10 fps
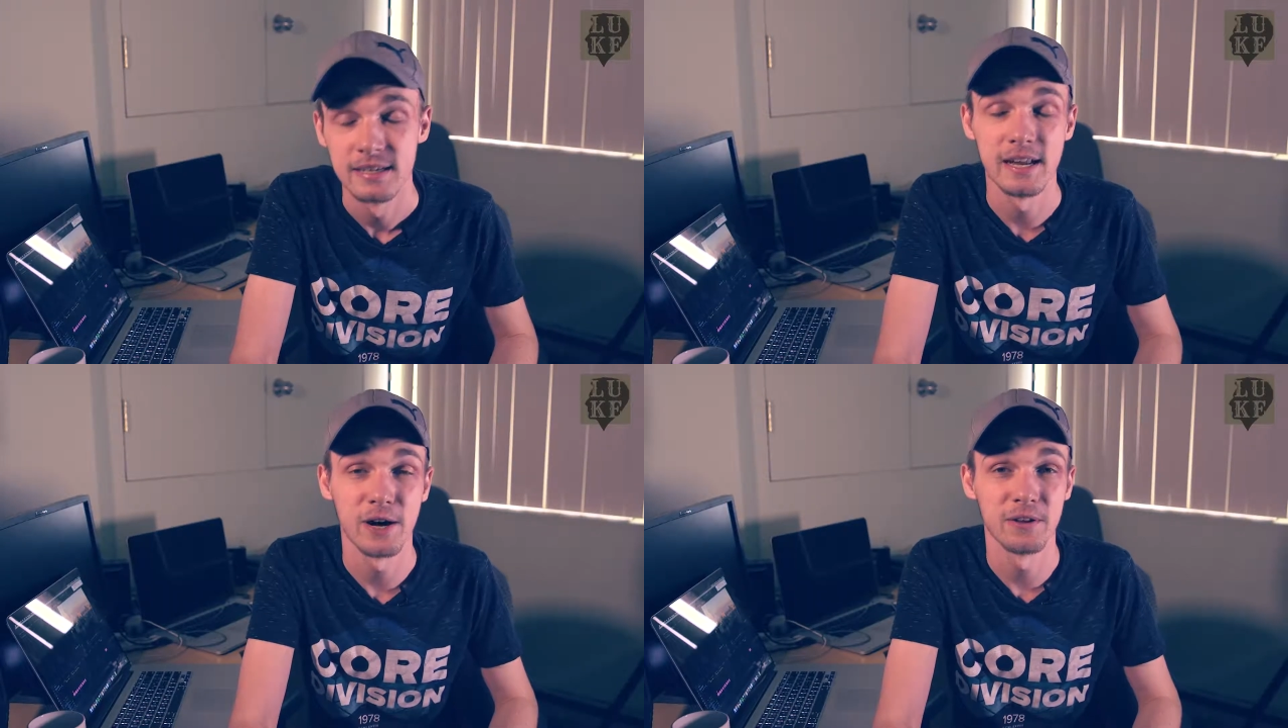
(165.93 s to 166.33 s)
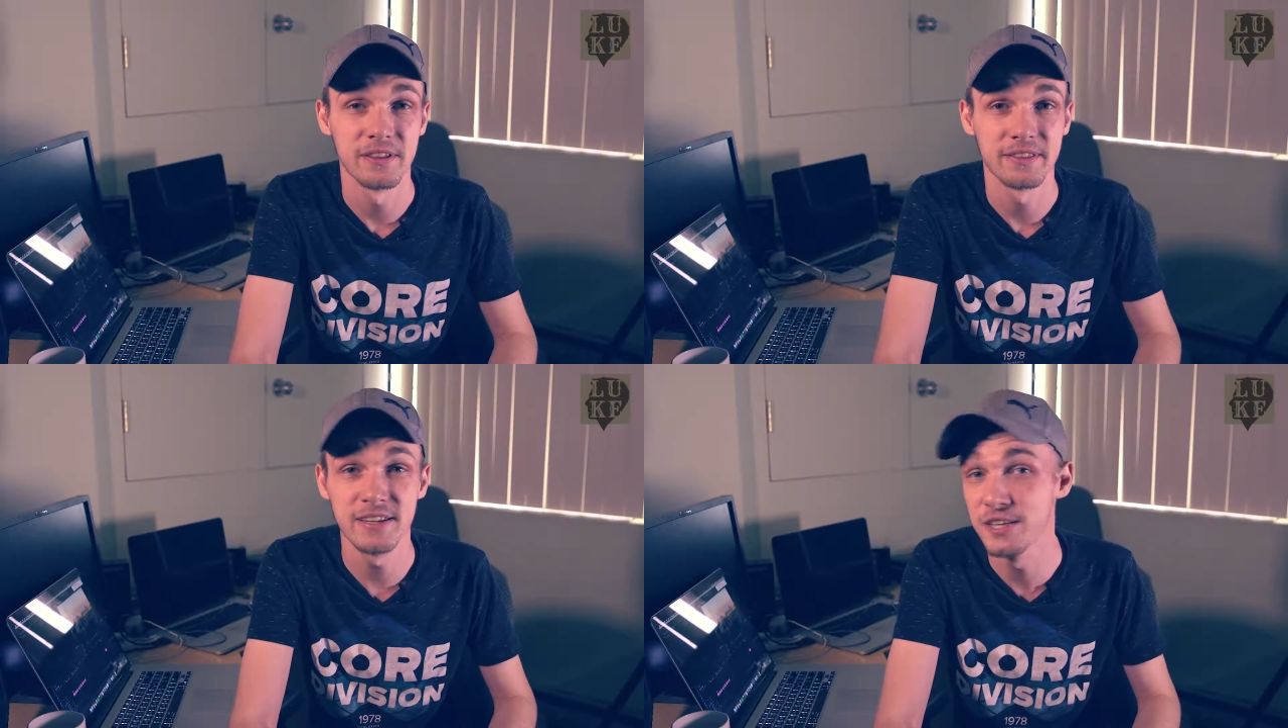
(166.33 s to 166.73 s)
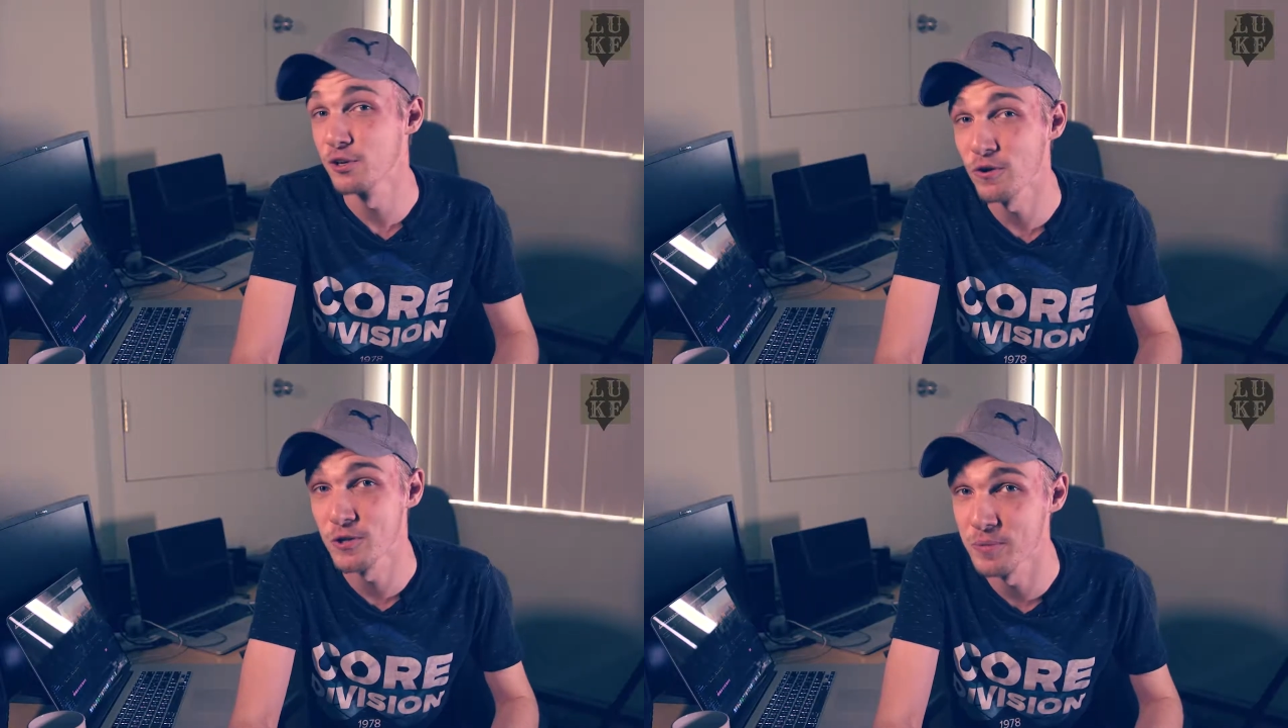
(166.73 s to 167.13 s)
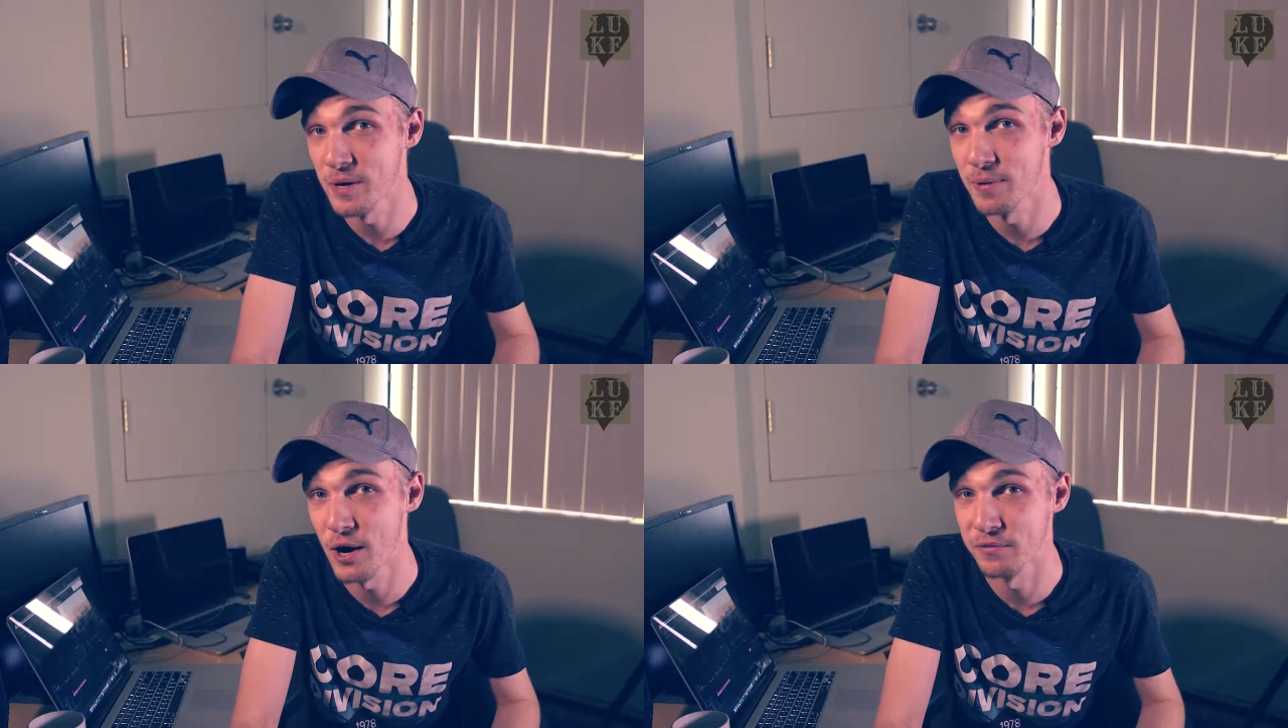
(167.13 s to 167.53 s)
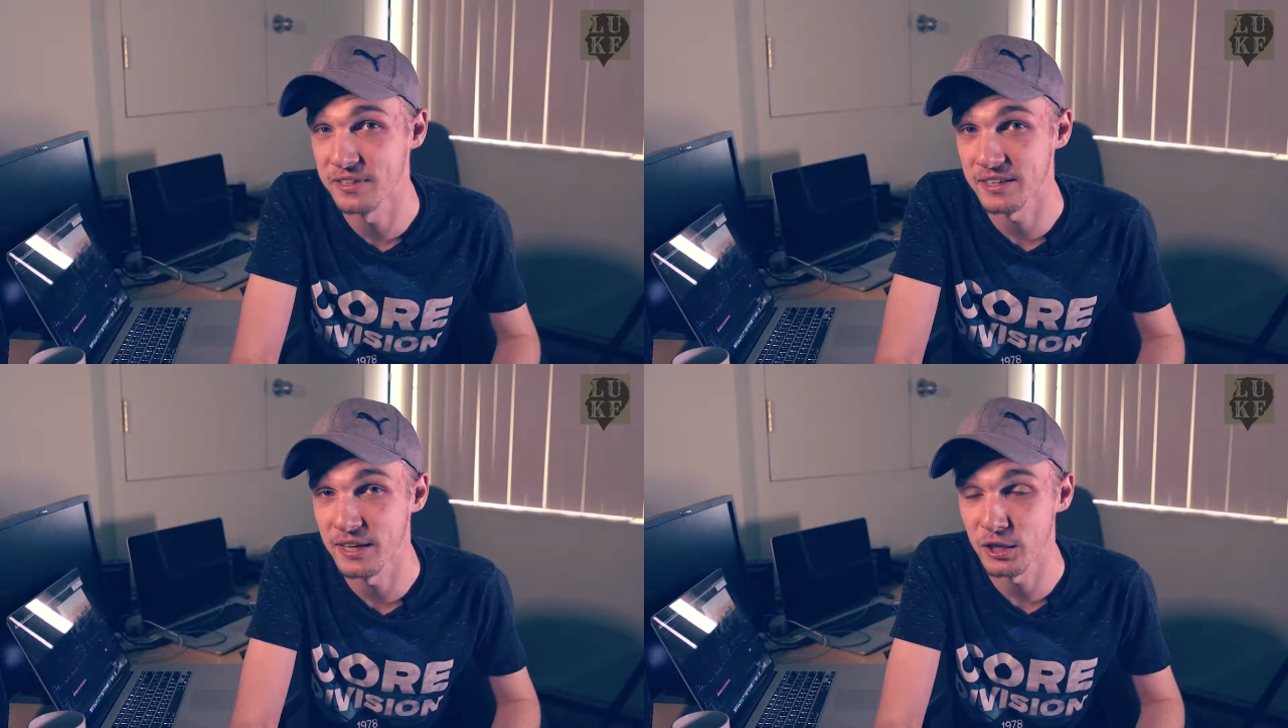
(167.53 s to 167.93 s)
Now, this can also be a powerful
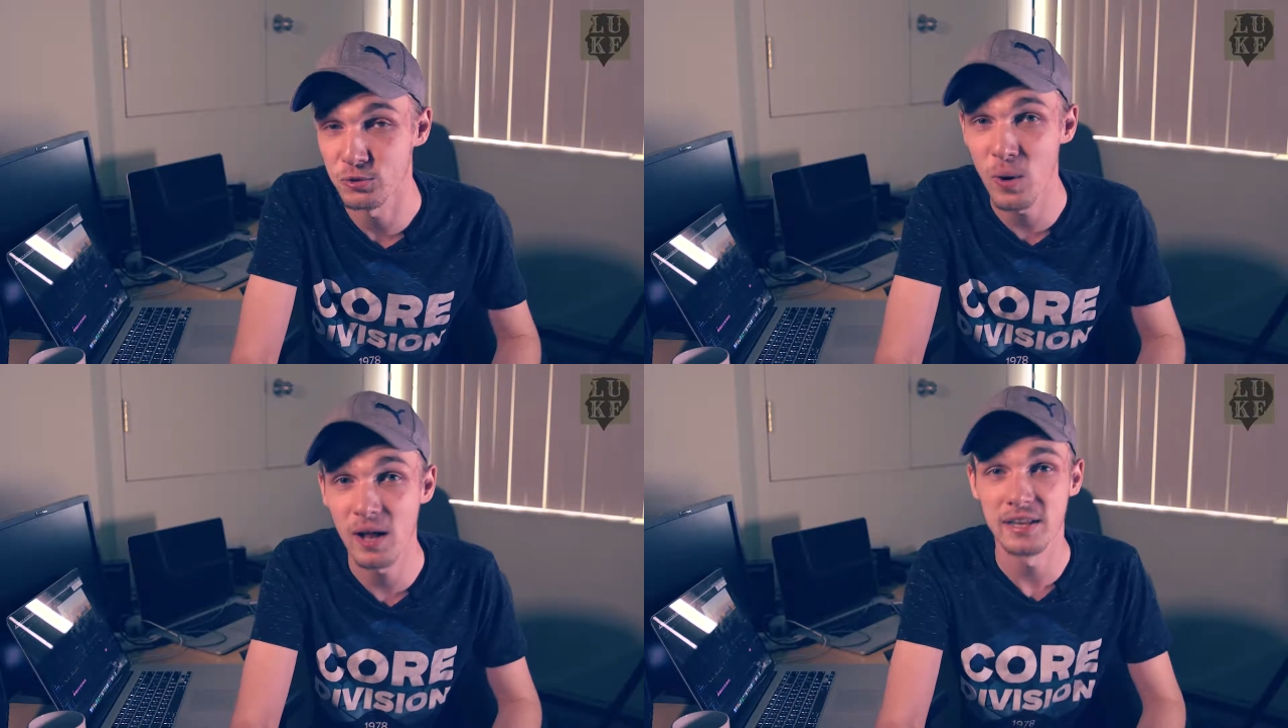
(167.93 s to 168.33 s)
technique as well.